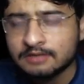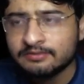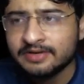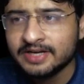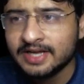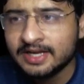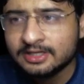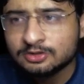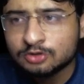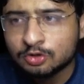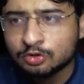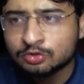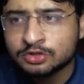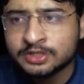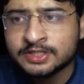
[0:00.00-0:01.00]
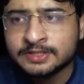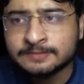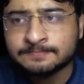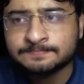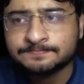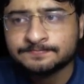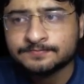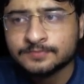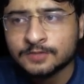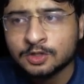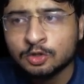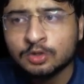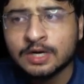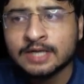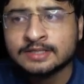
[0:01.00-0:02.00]
When n is equal to 3,
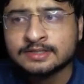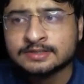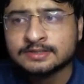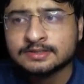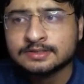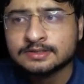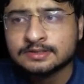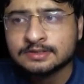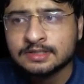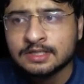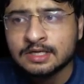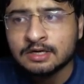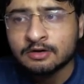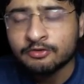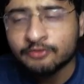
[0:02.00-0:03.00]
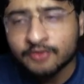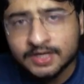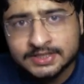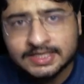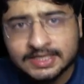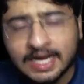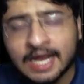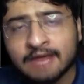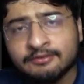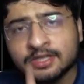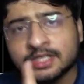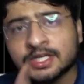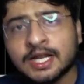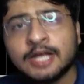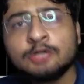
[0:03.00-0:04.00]
look at this. First, I will
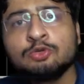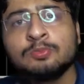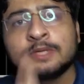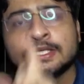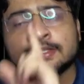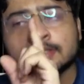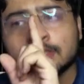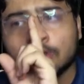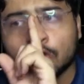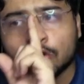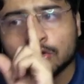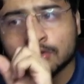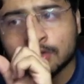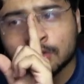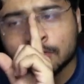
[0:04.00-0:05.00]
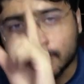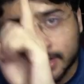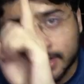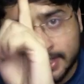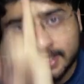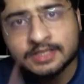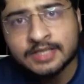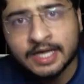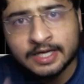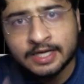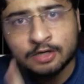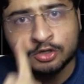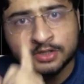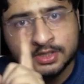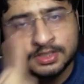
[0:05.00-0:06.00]
try to place a vertical
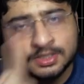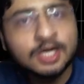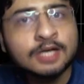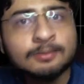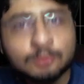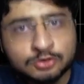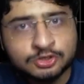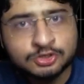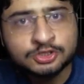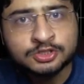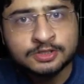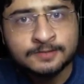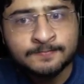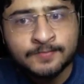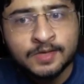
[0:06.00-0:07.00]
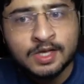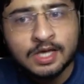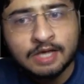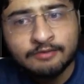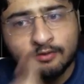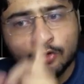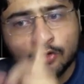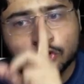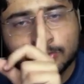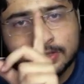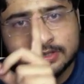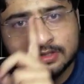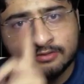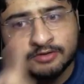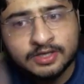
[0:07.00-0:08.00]
tile on the third position. If I want to
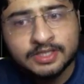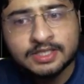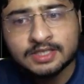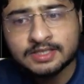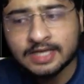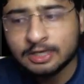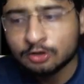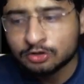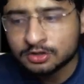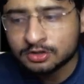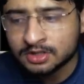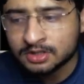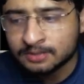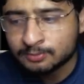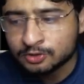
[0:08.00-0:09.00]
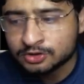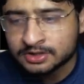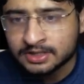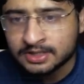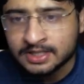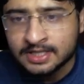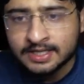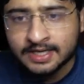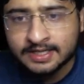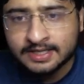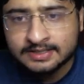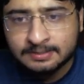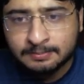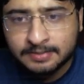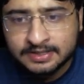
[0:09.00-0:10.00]
place a vertical tile on the third position, can I
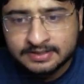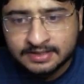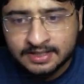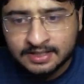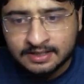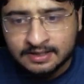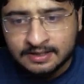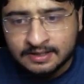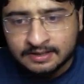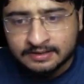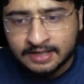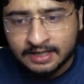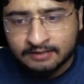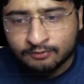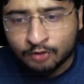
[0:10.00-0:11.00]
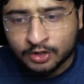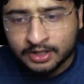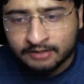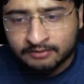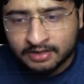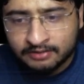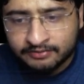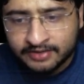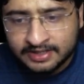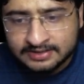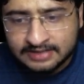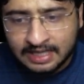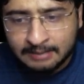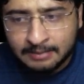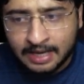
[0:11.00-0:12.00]
simply say that whatever
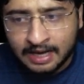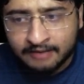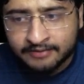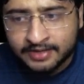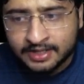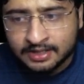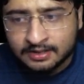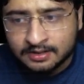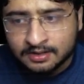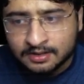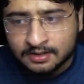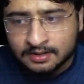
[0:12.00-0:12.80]
ways I'm having,